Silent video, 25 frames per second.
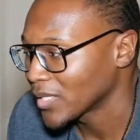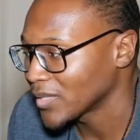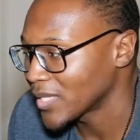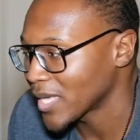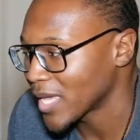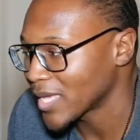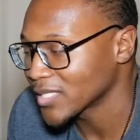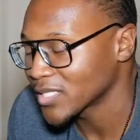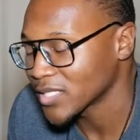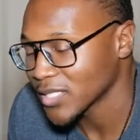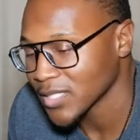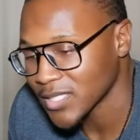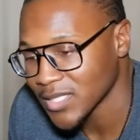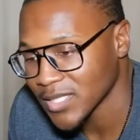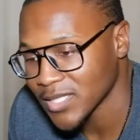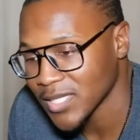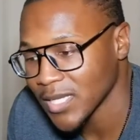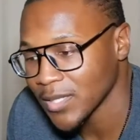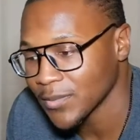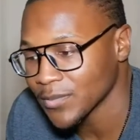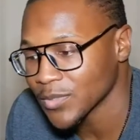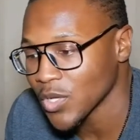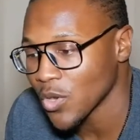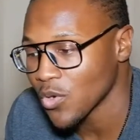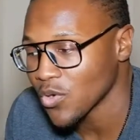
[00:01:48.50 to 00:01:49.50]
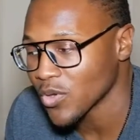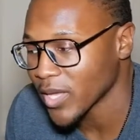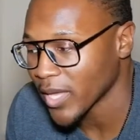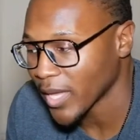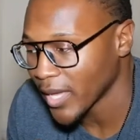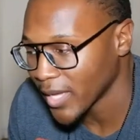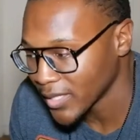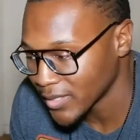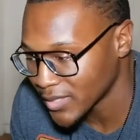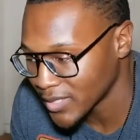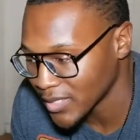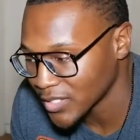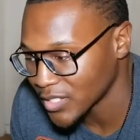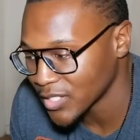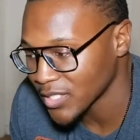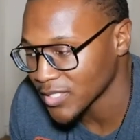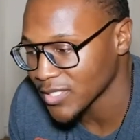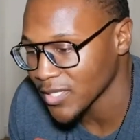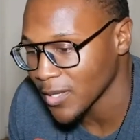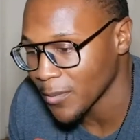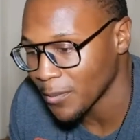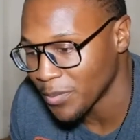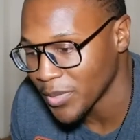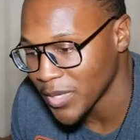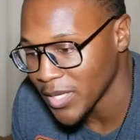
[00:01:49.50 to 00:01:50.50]
that just seems okay to just
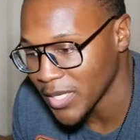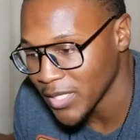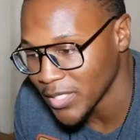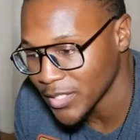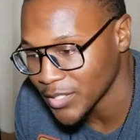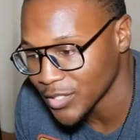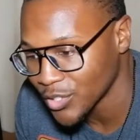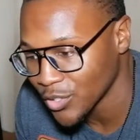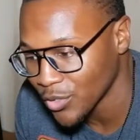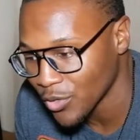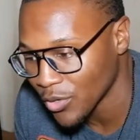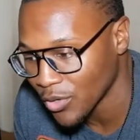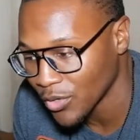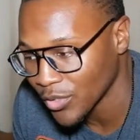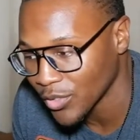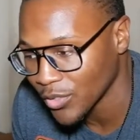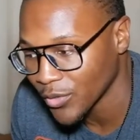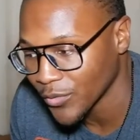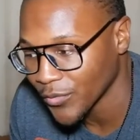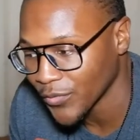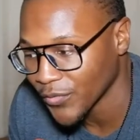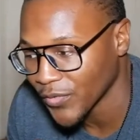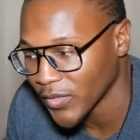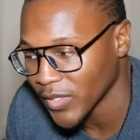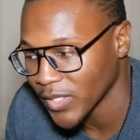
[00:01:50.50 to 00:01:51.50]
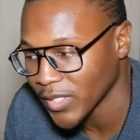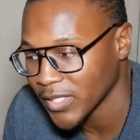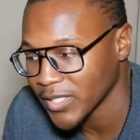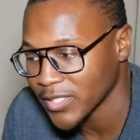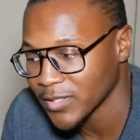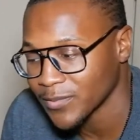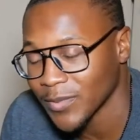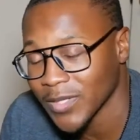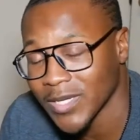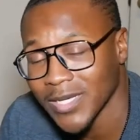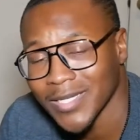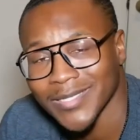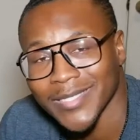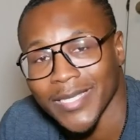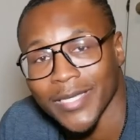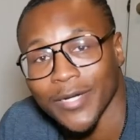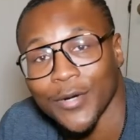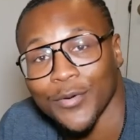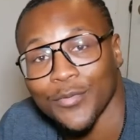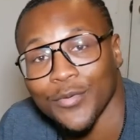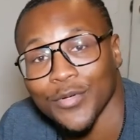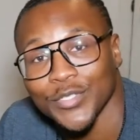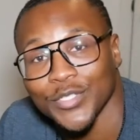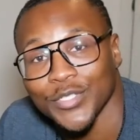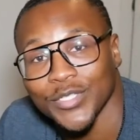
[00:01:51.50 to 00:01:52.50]
appease your, your feelings because they
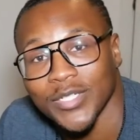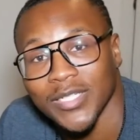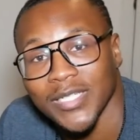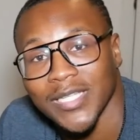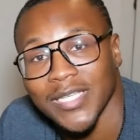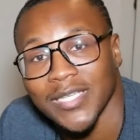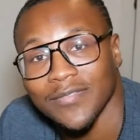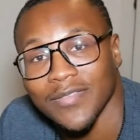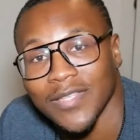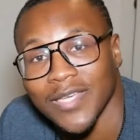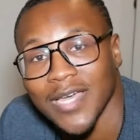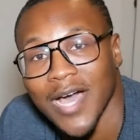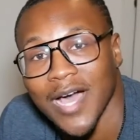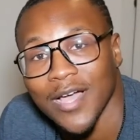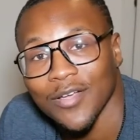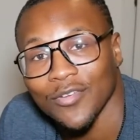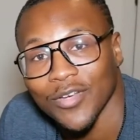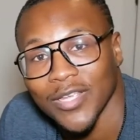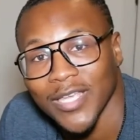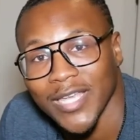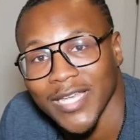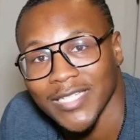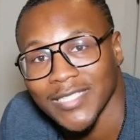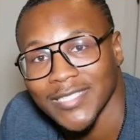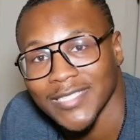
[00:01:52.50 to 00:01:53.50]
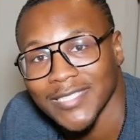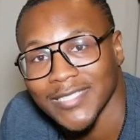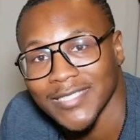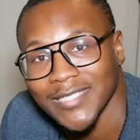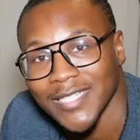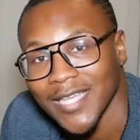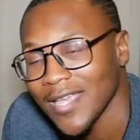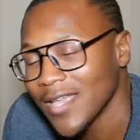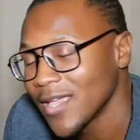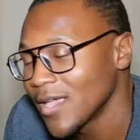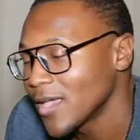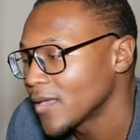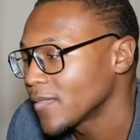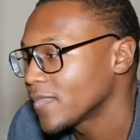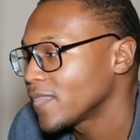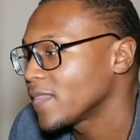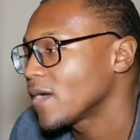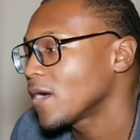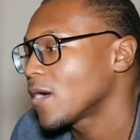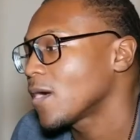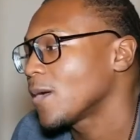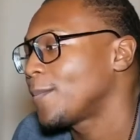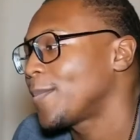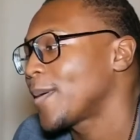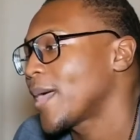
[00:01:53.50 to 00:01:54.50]
don't want you to leave the congregation.
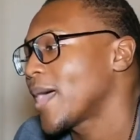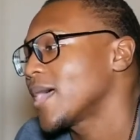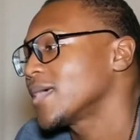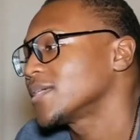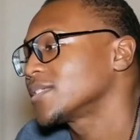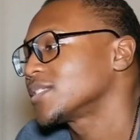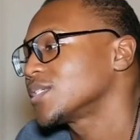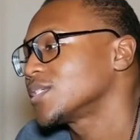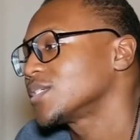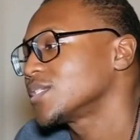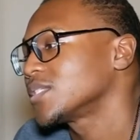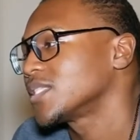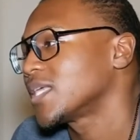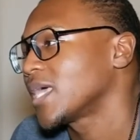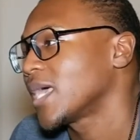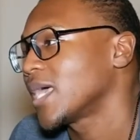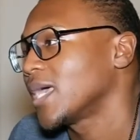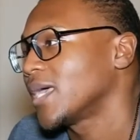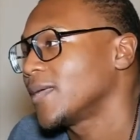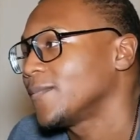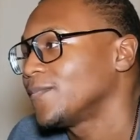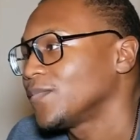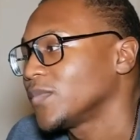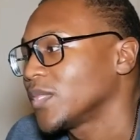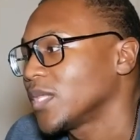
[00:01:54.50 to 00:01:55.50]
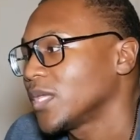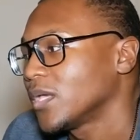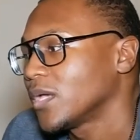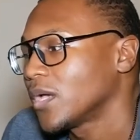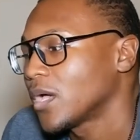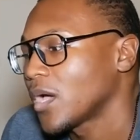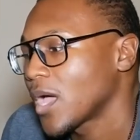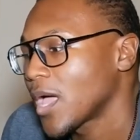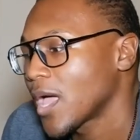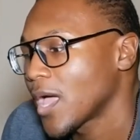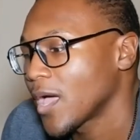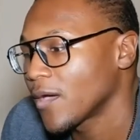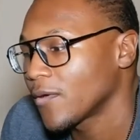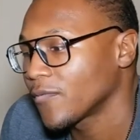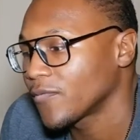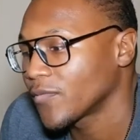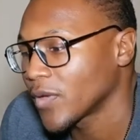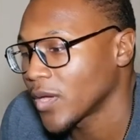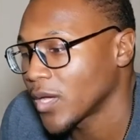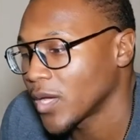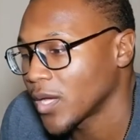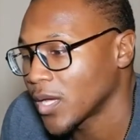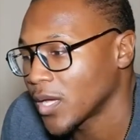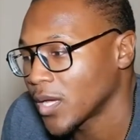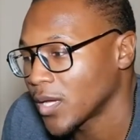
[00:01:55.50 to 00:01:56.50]
There are pastors that have
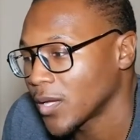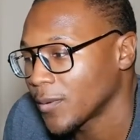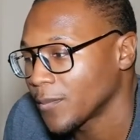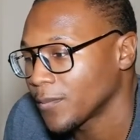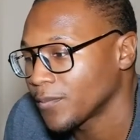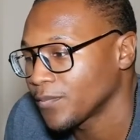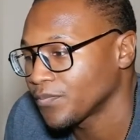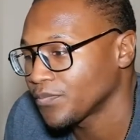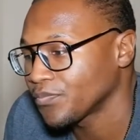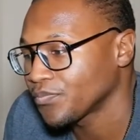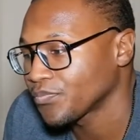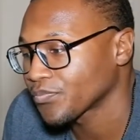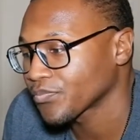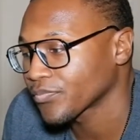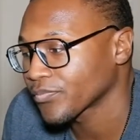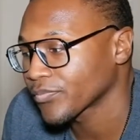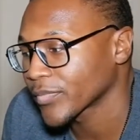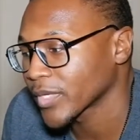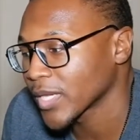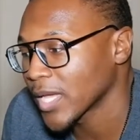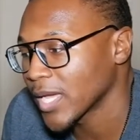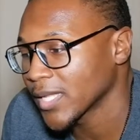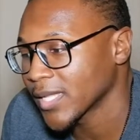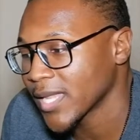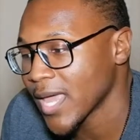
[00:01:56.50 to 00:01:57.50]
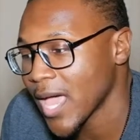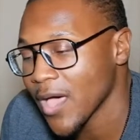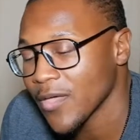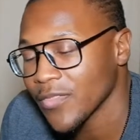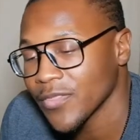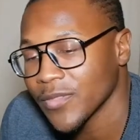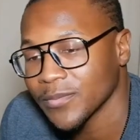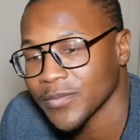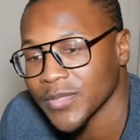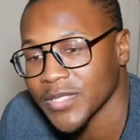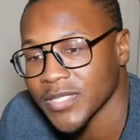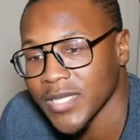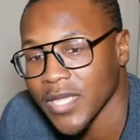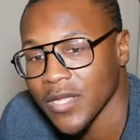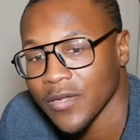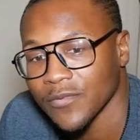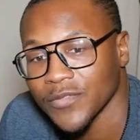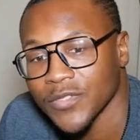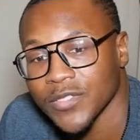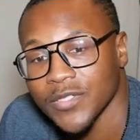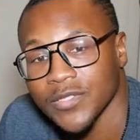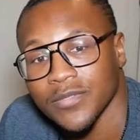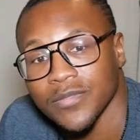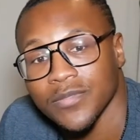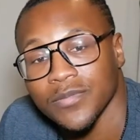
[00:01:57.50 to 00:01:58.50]
um, allowed
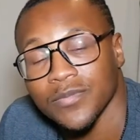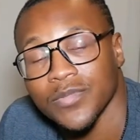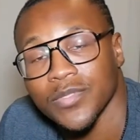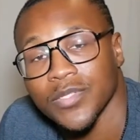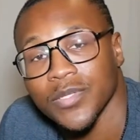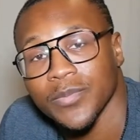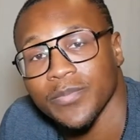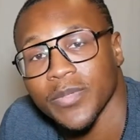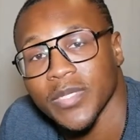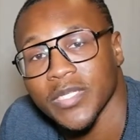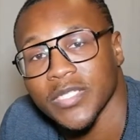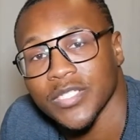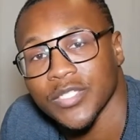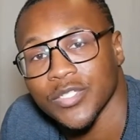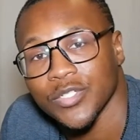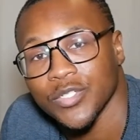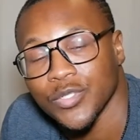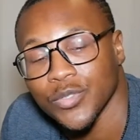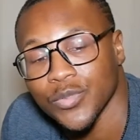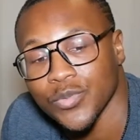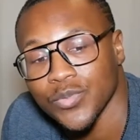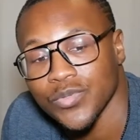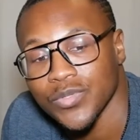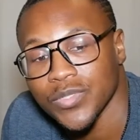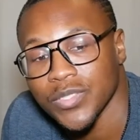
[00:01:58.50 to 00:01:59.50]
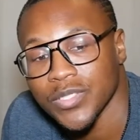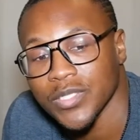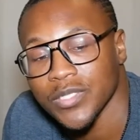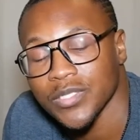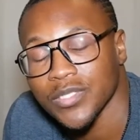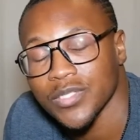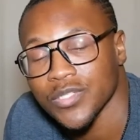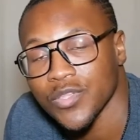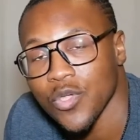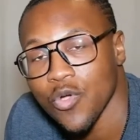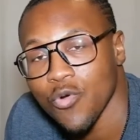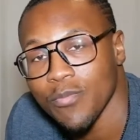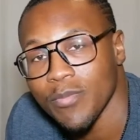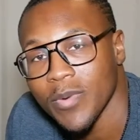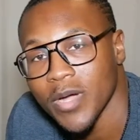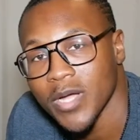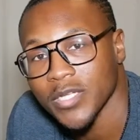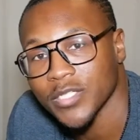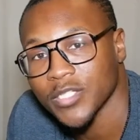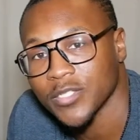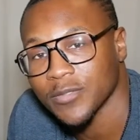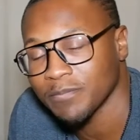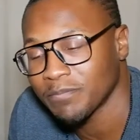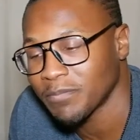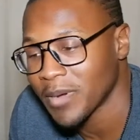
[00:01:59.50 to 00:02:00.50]
themselves to be seduced so
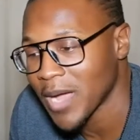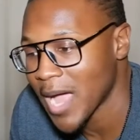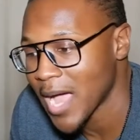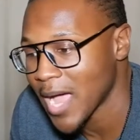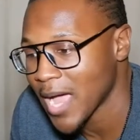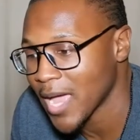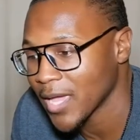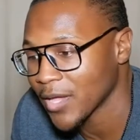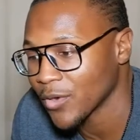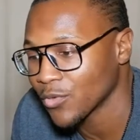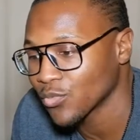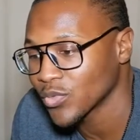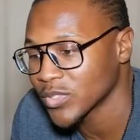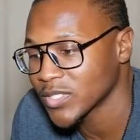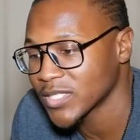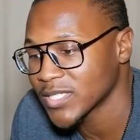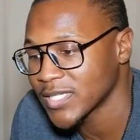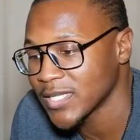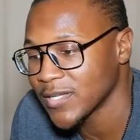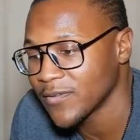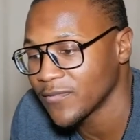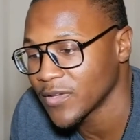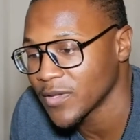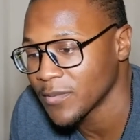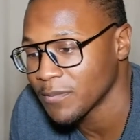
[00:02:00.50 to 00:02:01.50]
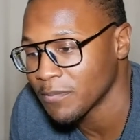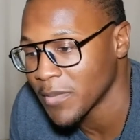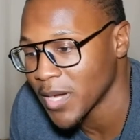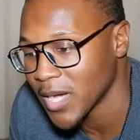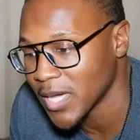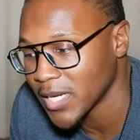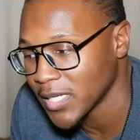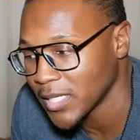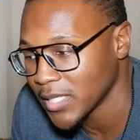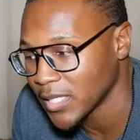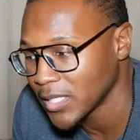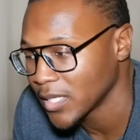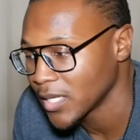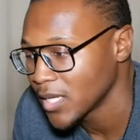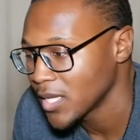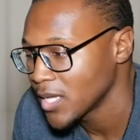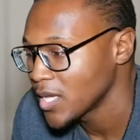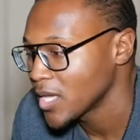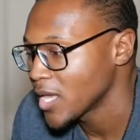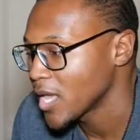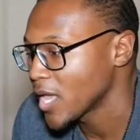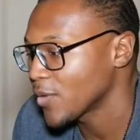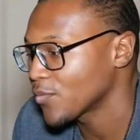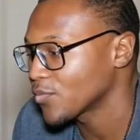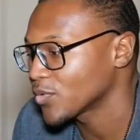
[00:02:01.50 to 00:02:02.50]
much by receiving money
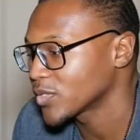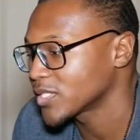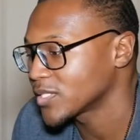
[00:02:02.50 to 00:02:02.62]
and